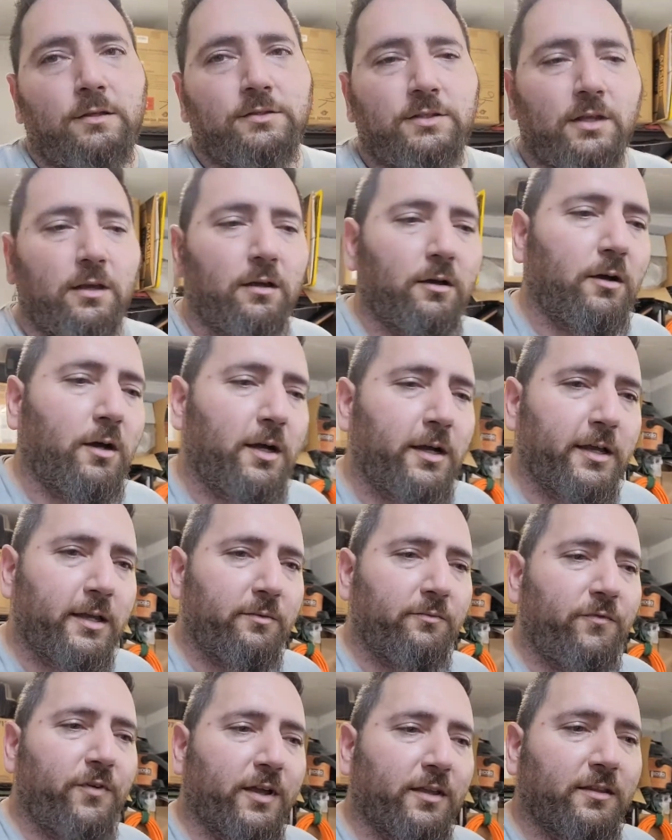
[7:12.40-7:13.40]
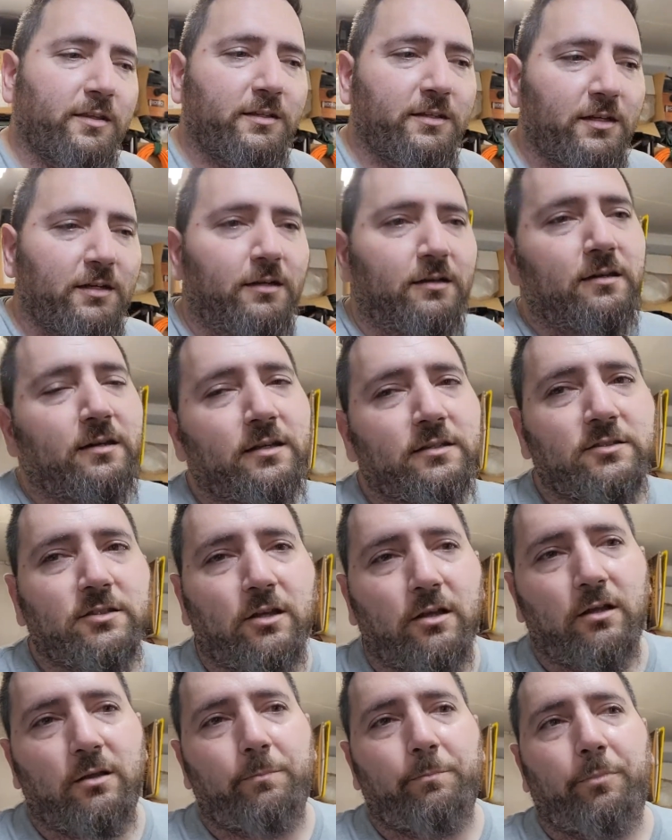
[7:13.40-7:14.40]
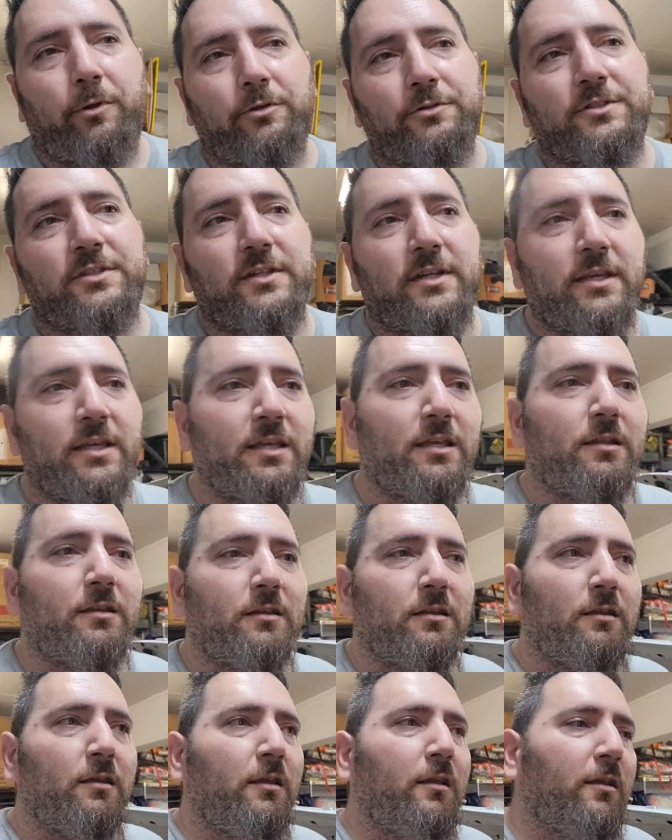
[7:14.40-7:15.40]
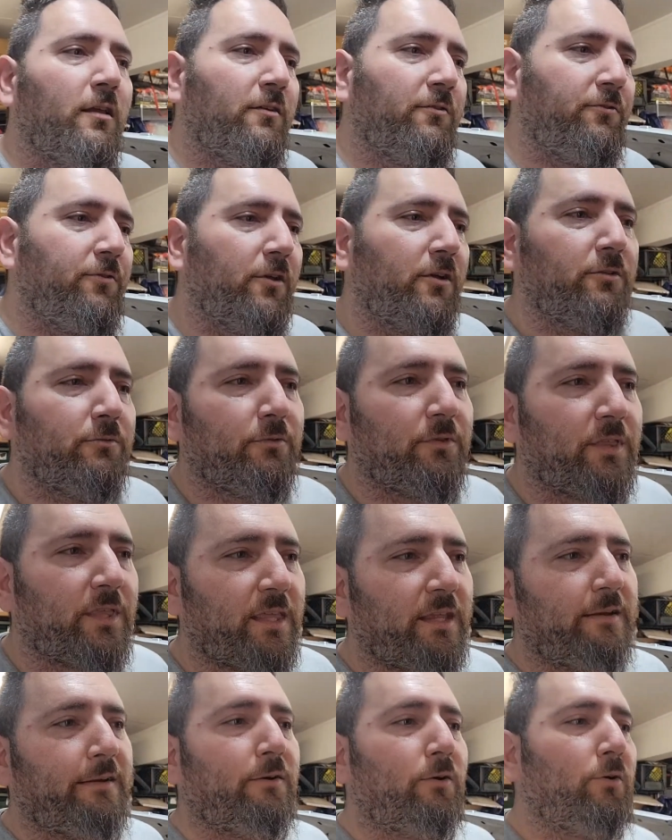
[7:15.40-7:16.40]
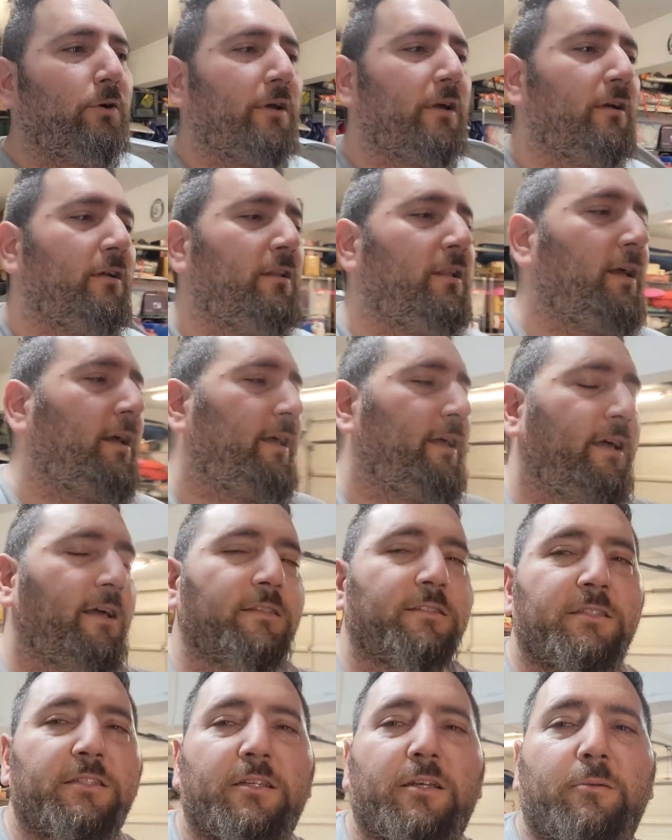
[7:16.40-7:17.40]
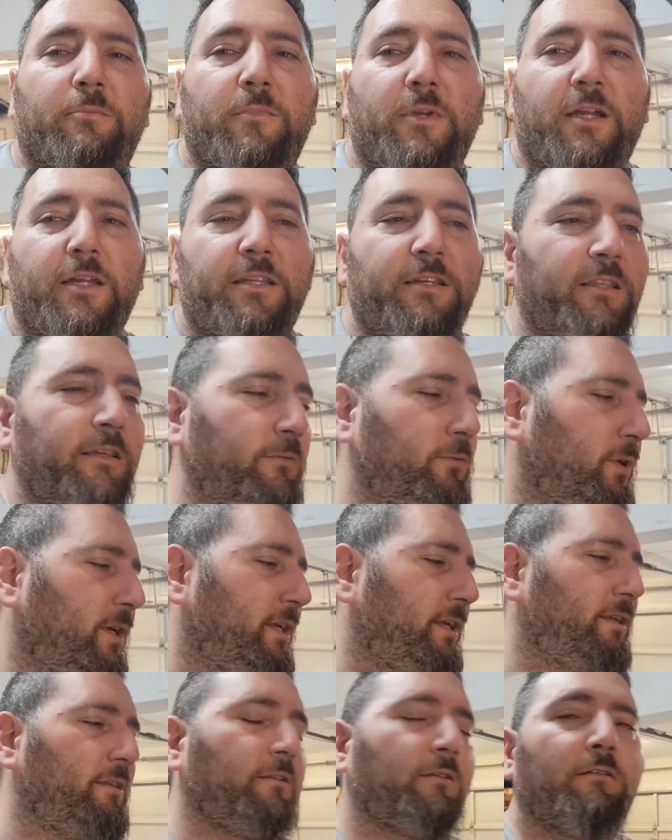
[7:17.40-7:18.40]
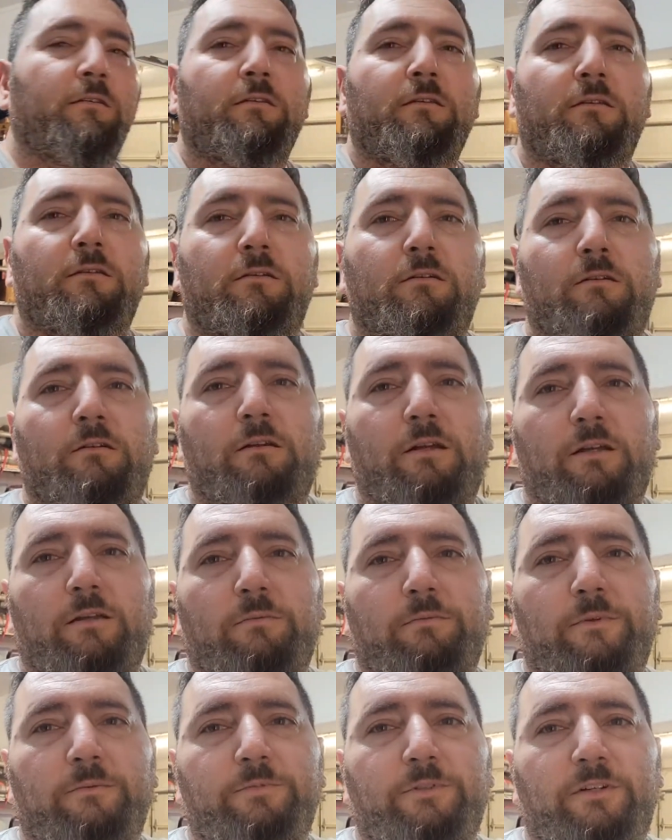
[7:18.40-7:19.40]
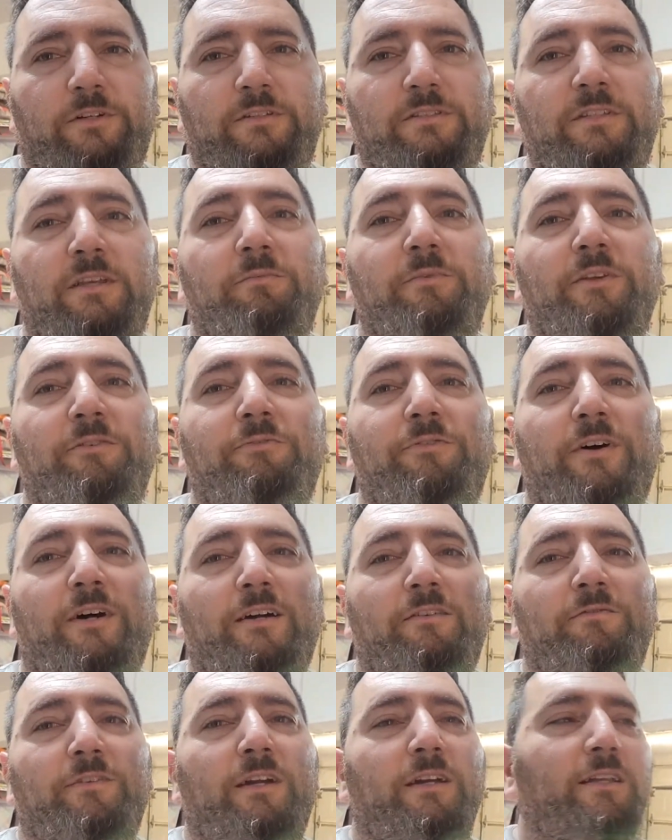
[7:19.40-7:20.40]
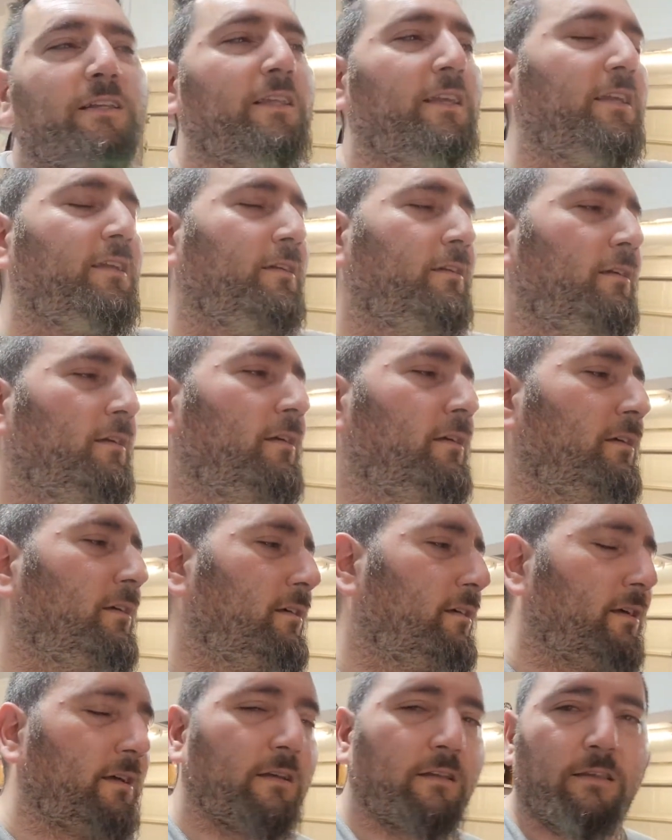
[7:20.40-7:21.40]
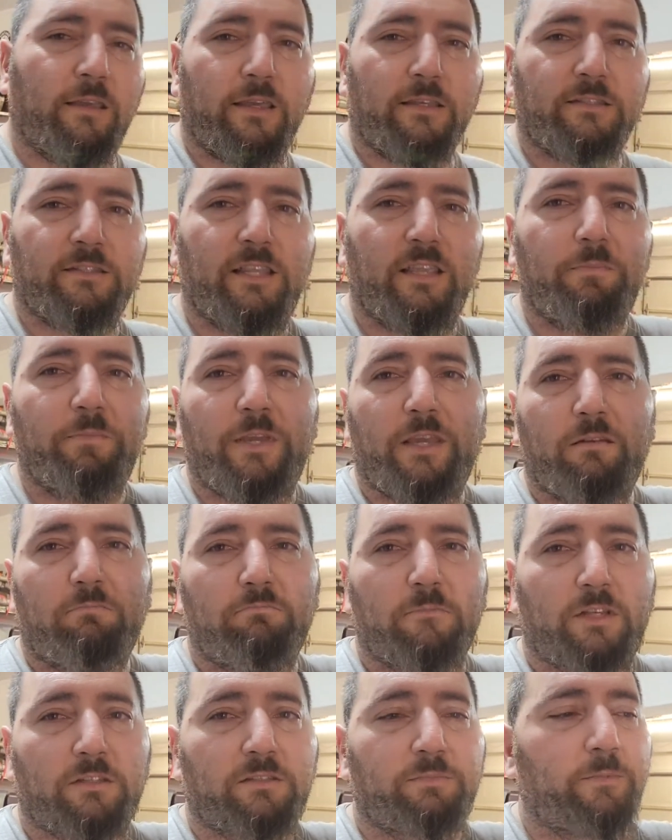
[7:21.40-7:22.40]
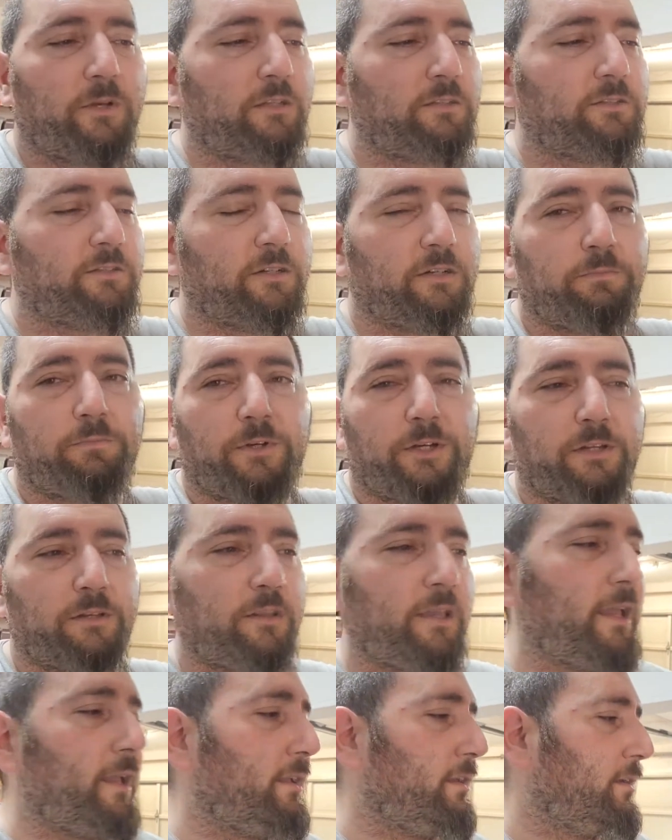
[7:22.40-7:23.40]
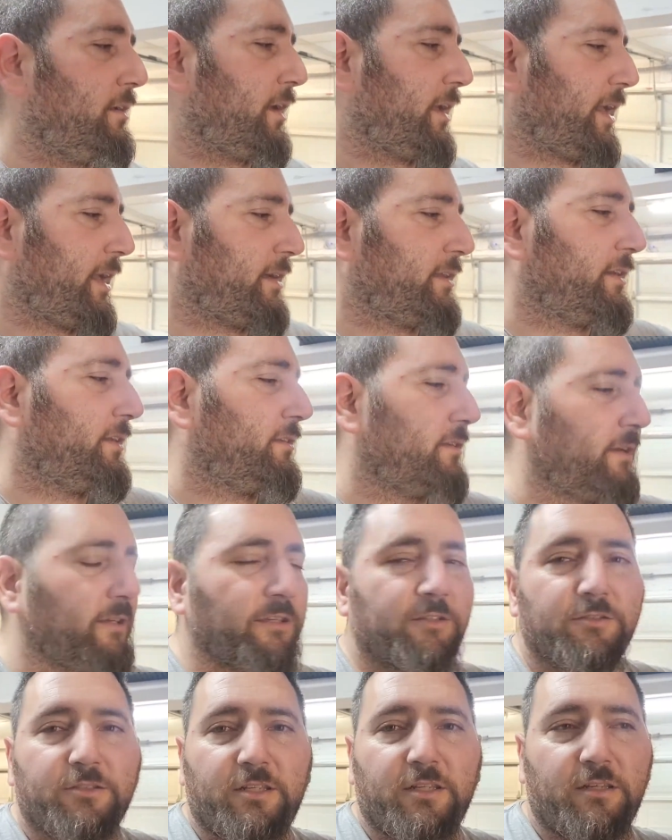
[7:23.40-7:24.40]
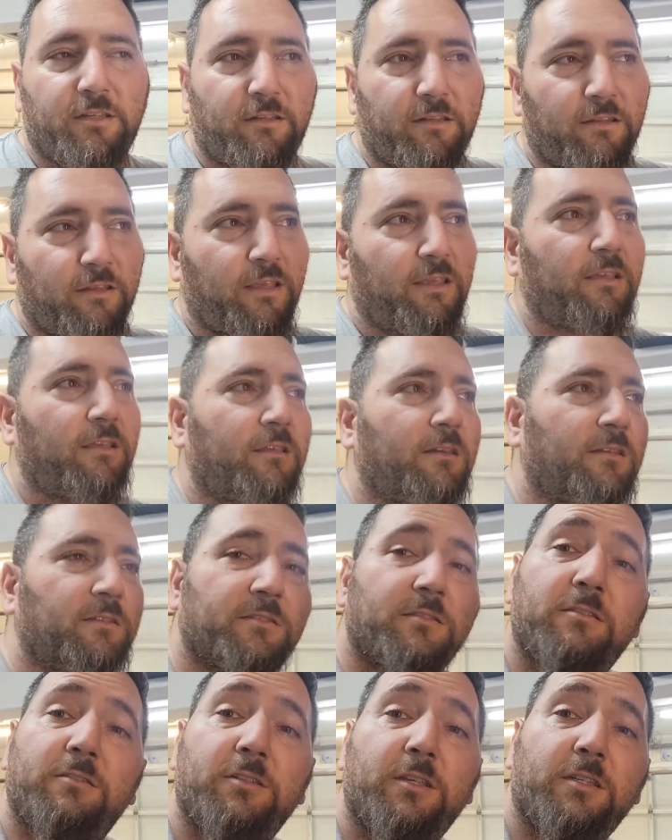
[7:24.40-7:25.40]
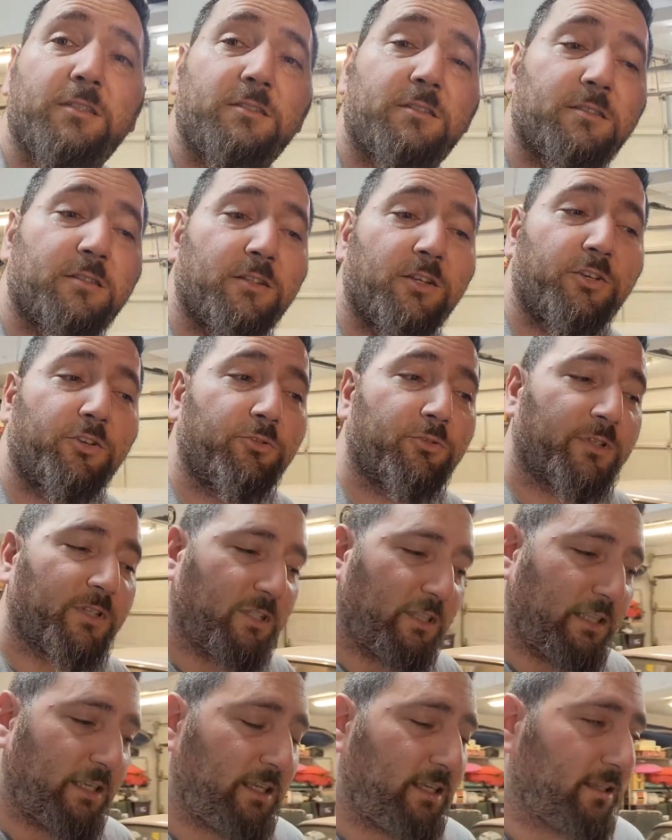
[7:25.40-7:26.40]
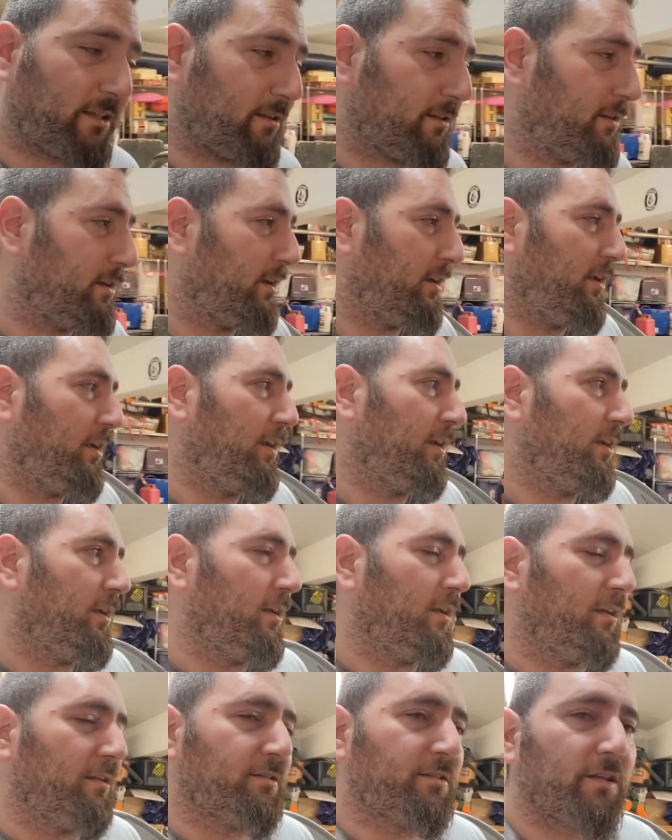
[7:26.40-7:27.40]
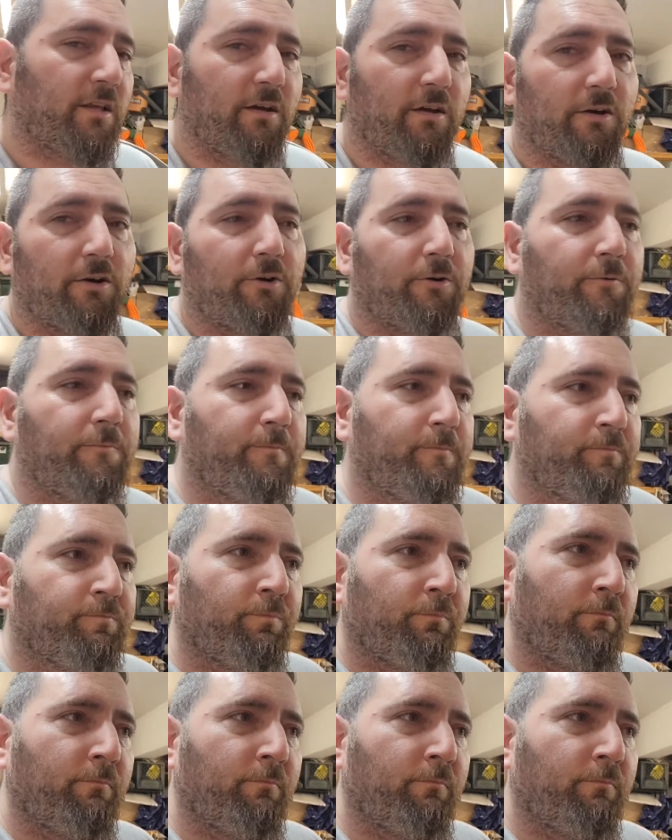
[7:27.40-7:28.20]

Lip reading: So I am finally done. It's all bolted in, filled with gear oil. I had some 90 weight, or I'm sorry, 75/90 STP, not sponsored, but hey, I had it, I used it, and it's nice, new, and clean. So,